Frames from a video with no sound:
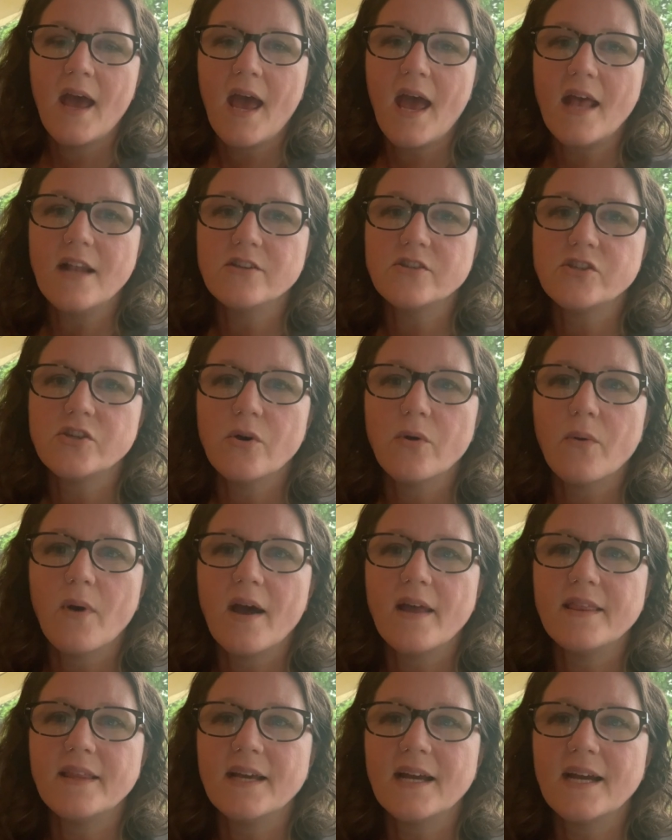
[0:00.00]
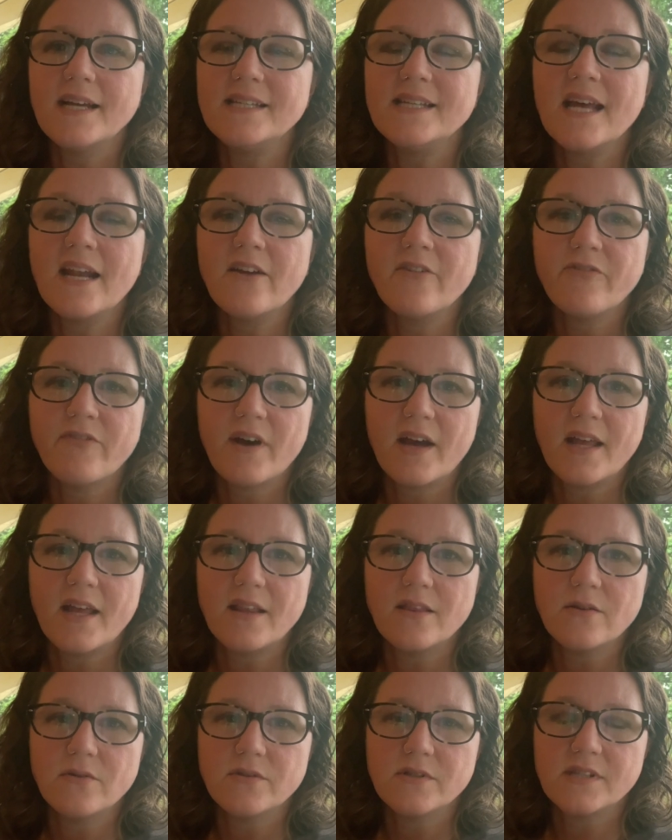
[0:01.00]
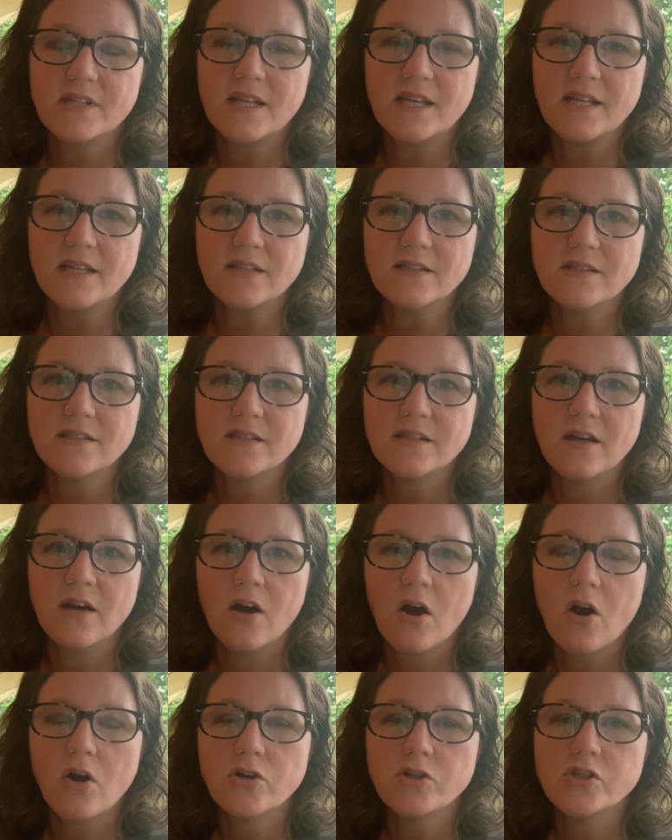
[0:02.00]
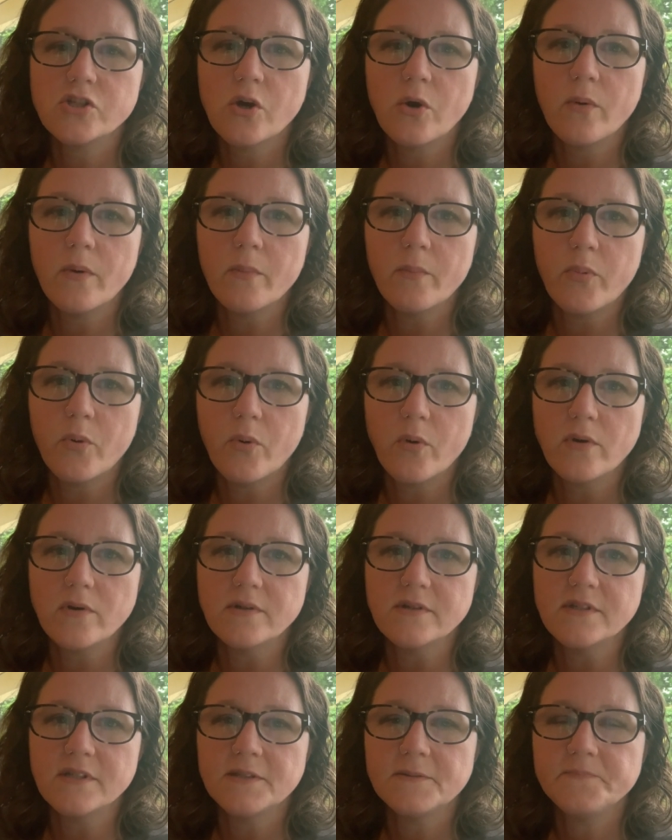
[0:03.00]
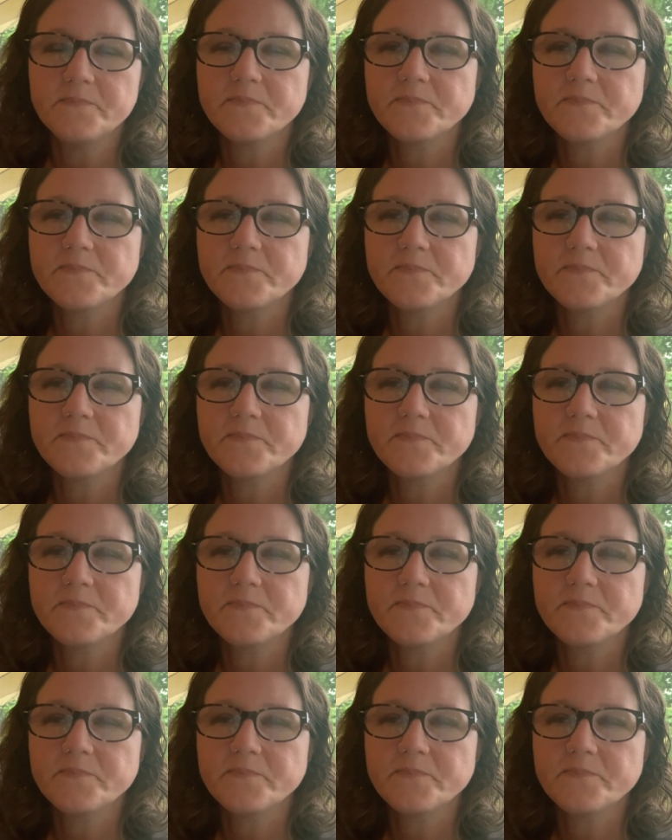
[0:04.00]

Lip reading: And so I think identifying those things are so important.